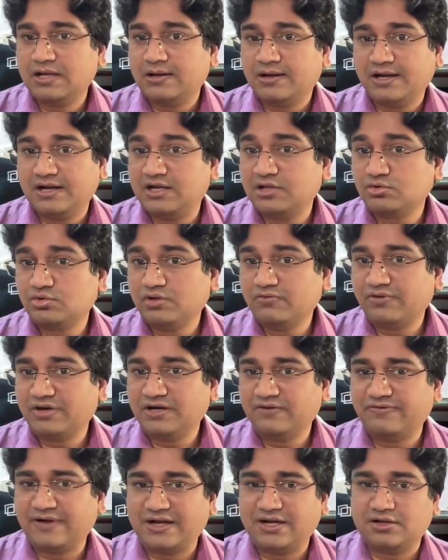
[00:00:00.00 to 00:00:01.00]
It has only one
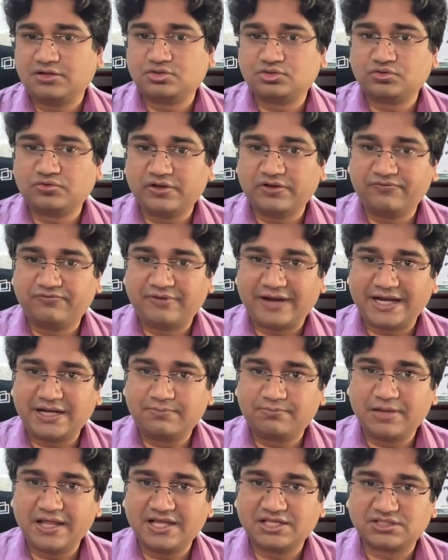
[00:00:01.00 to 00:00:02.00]
defender. So, if white
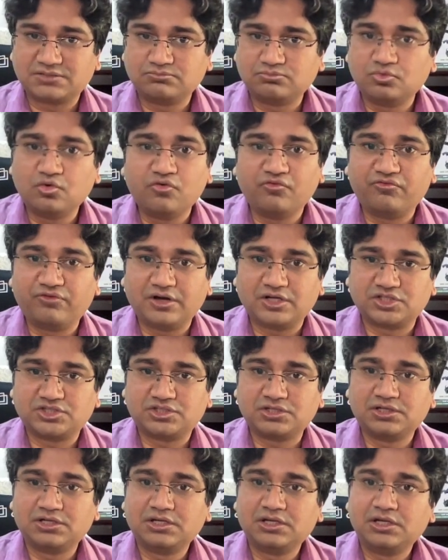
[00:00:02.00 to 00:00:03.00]
plays move first,
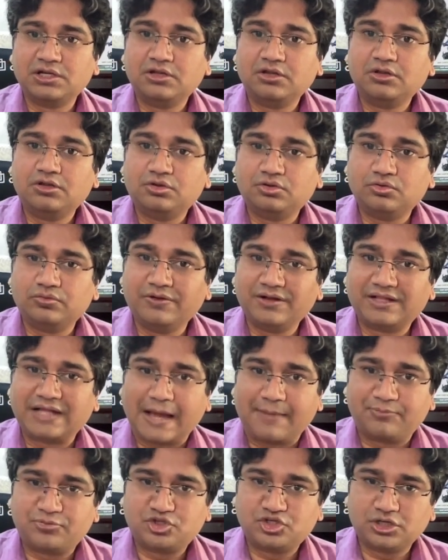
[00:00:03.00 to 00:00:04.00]
you will
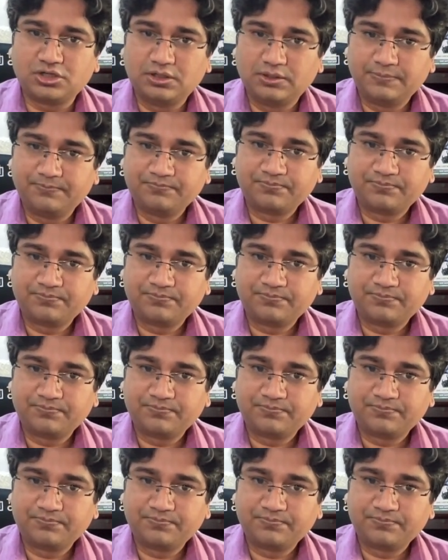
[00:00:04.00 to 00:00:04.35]
capture